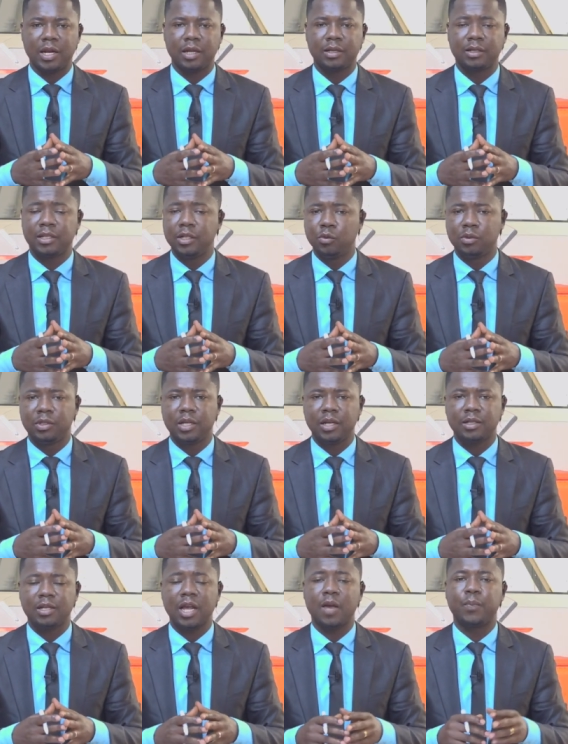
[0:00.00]

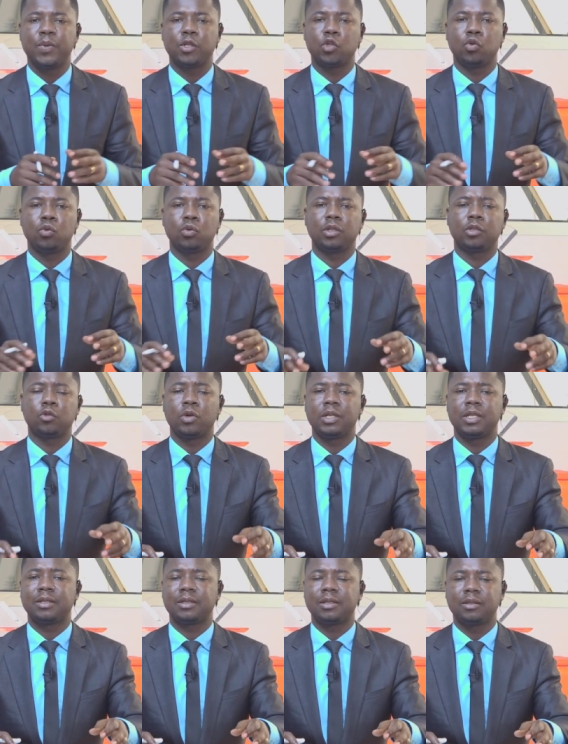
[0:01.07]
Tuesday's episode,
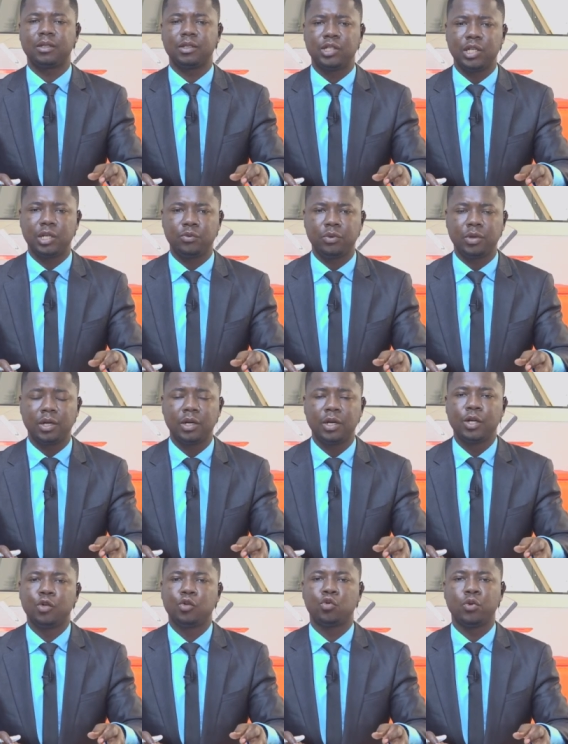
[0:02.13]
26th January
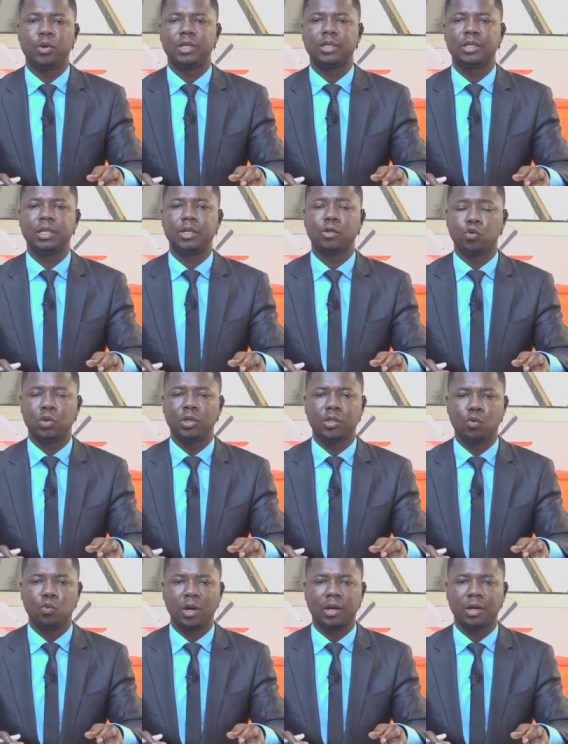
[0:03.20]

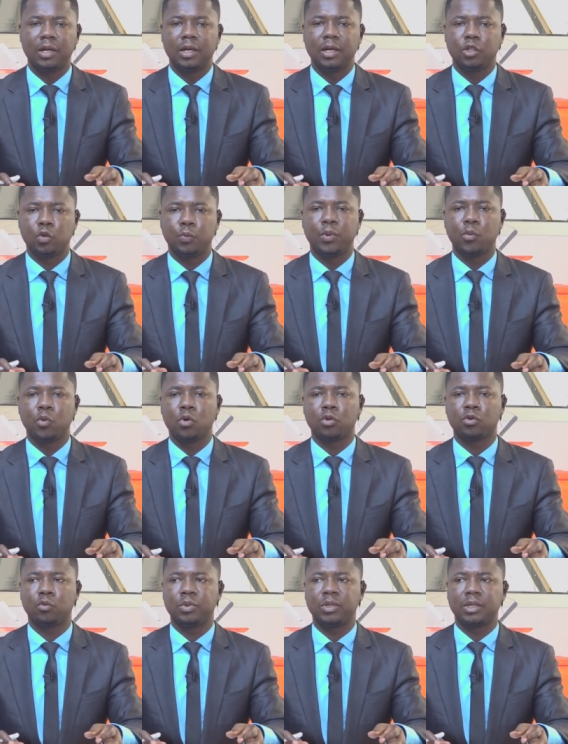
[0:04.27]
2021, Supreme Court
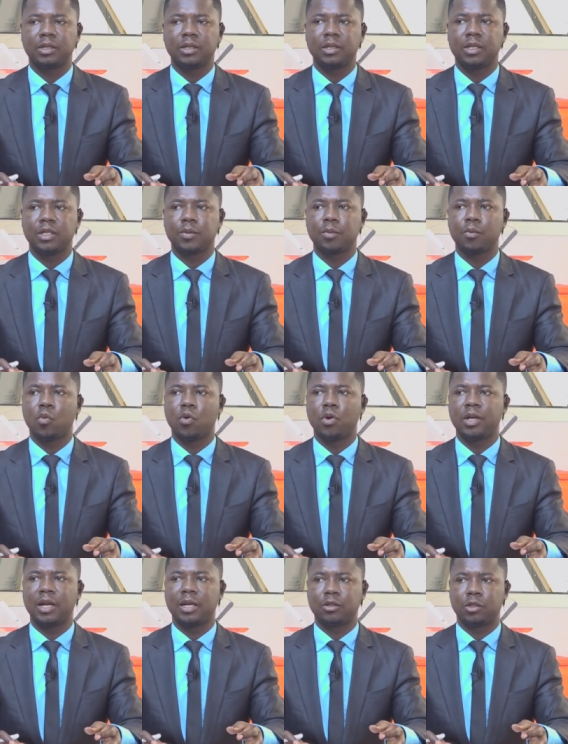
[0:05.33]
will be sitting this
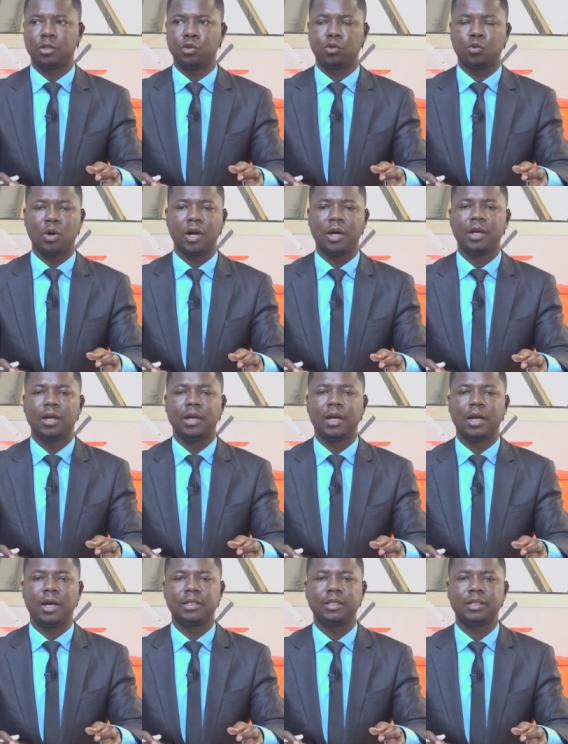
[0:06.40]
morning as usual.
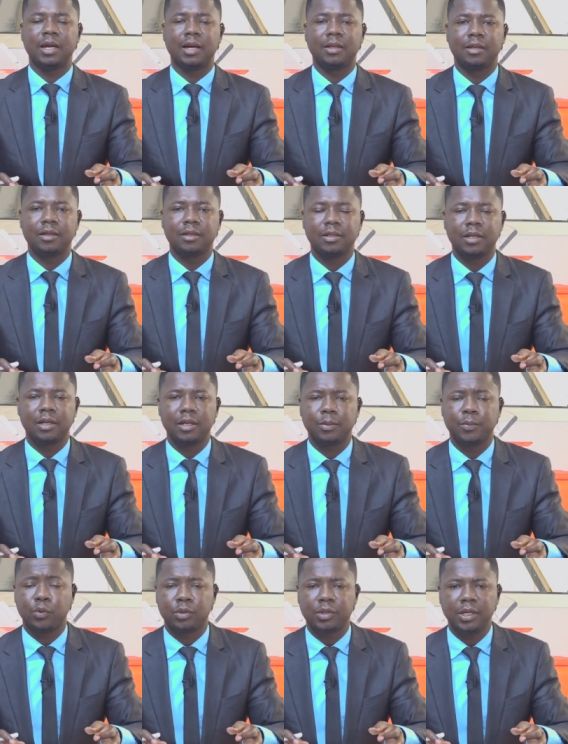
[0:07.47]
And I think
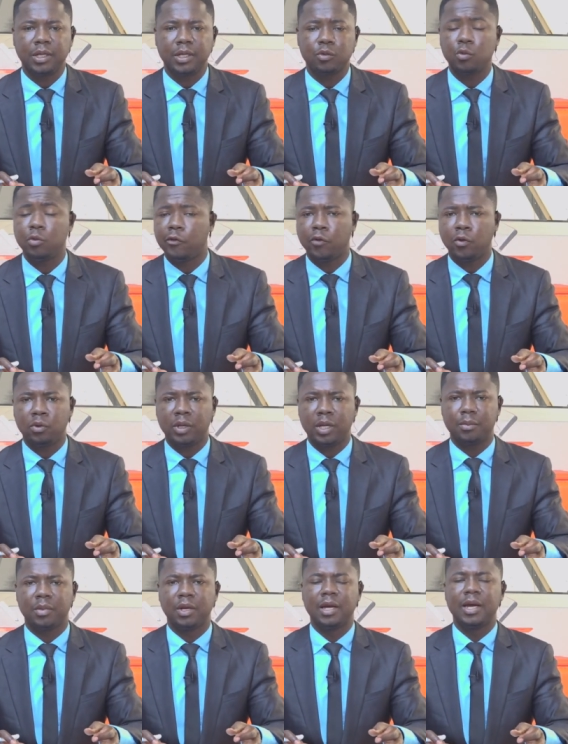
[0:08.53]
proceedings, we will follow
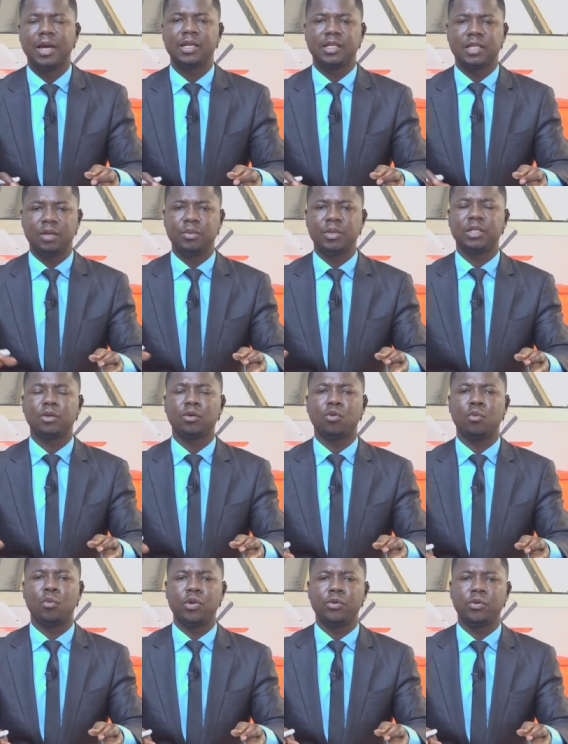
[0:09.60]
them. It's an ABC
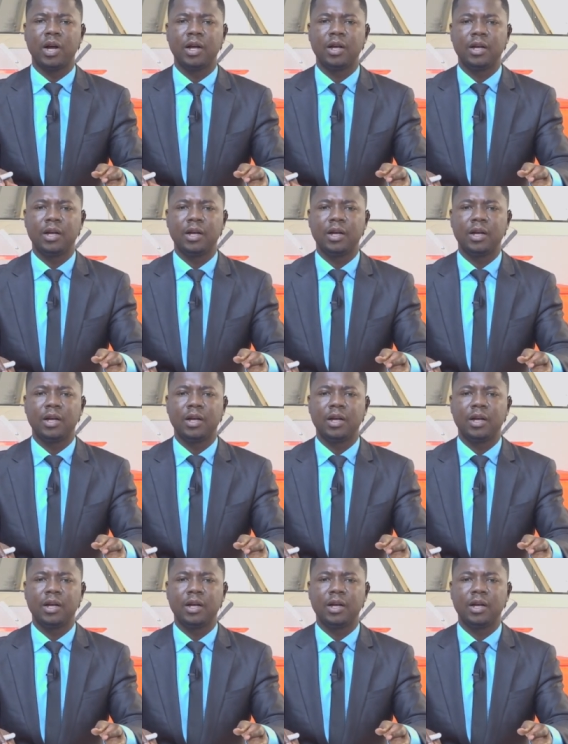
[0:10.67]
Kumunya,